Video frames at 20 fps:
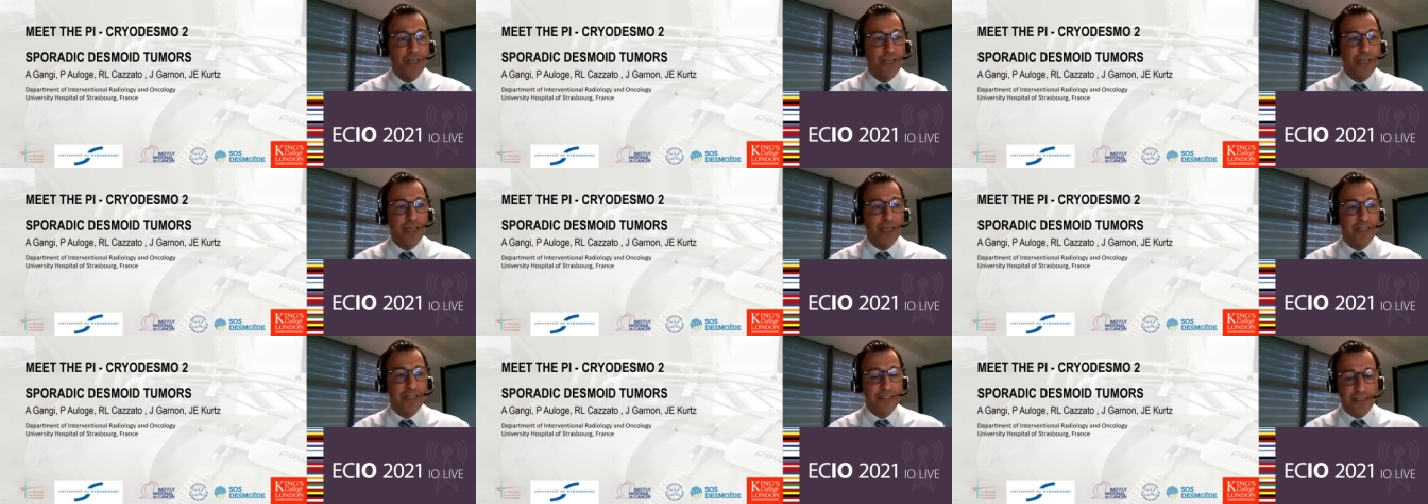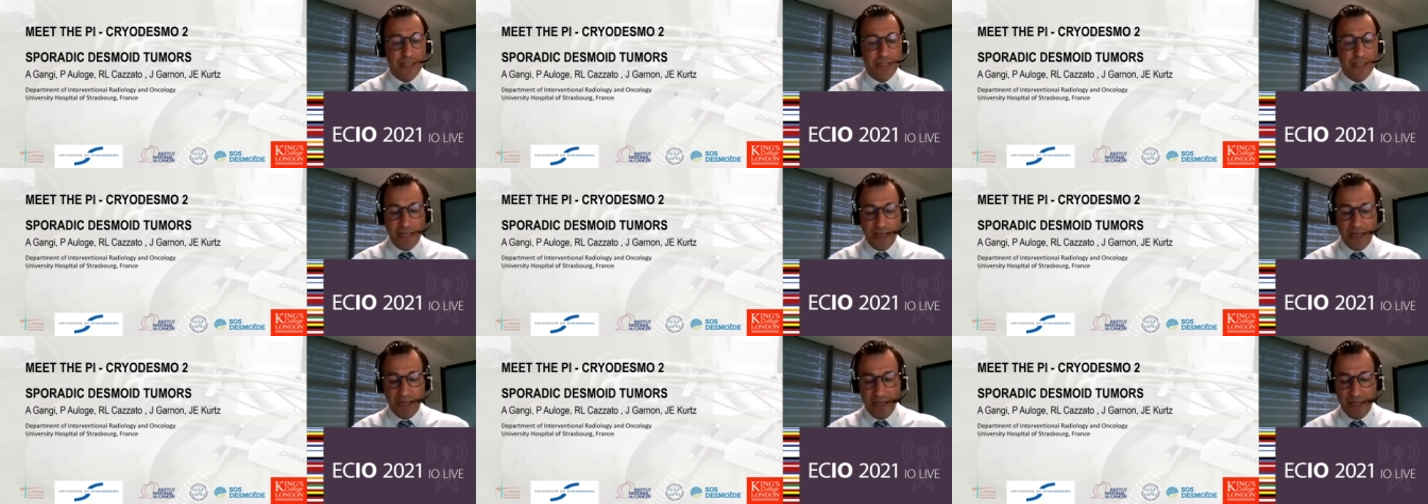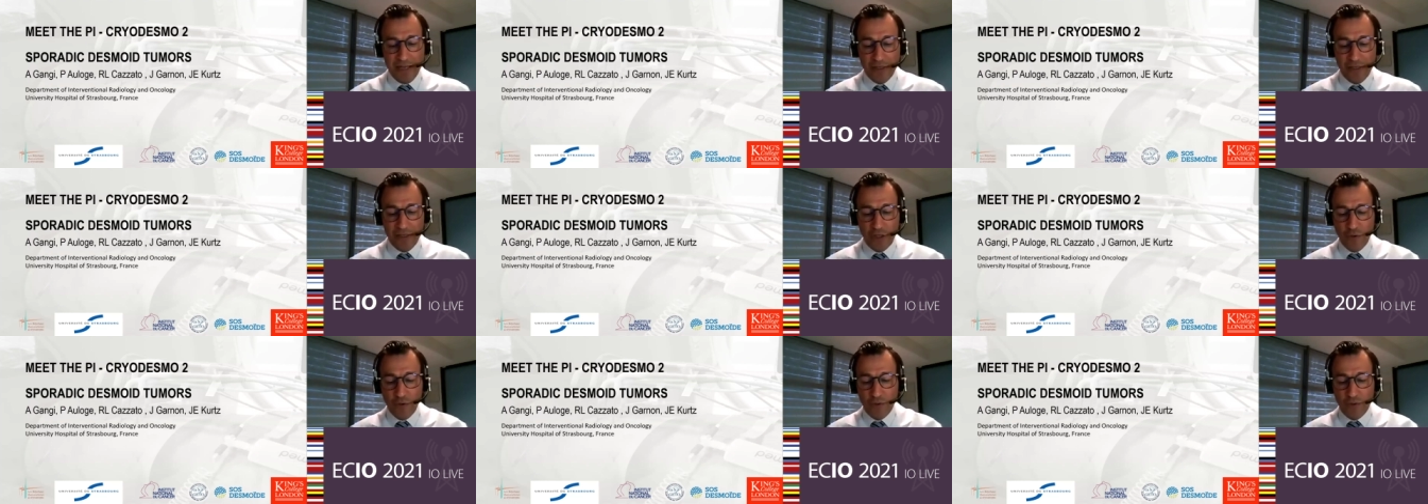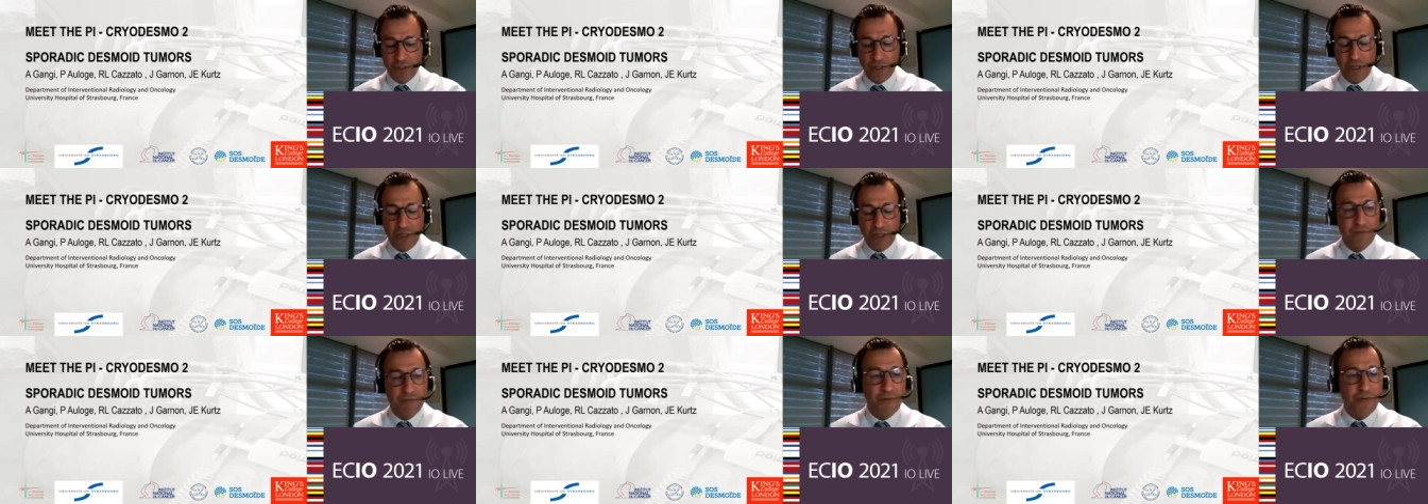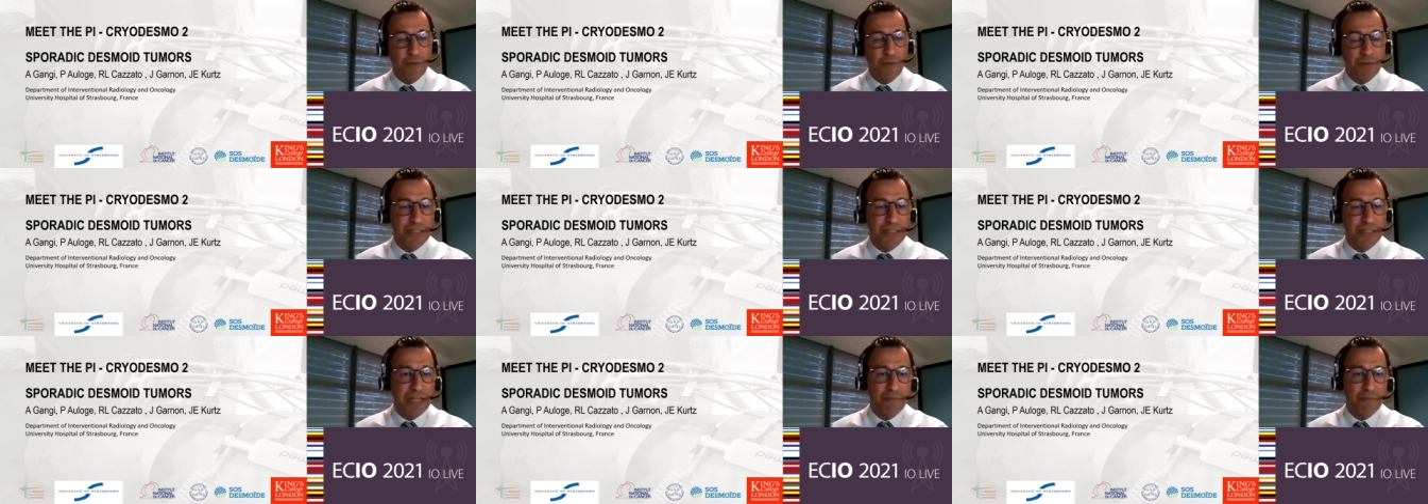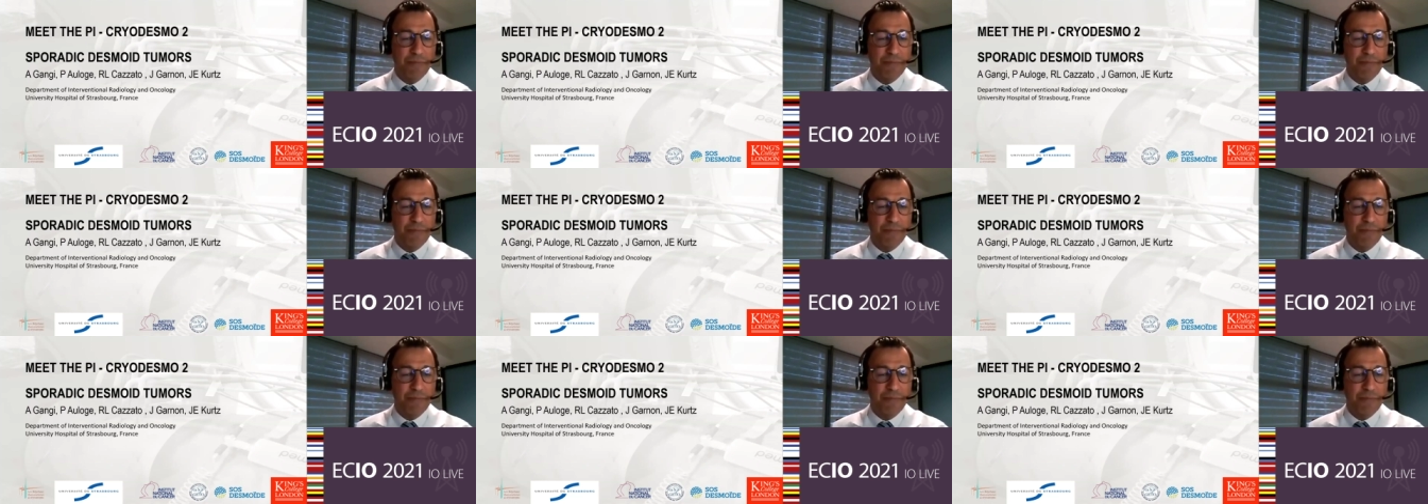is a new study we will present.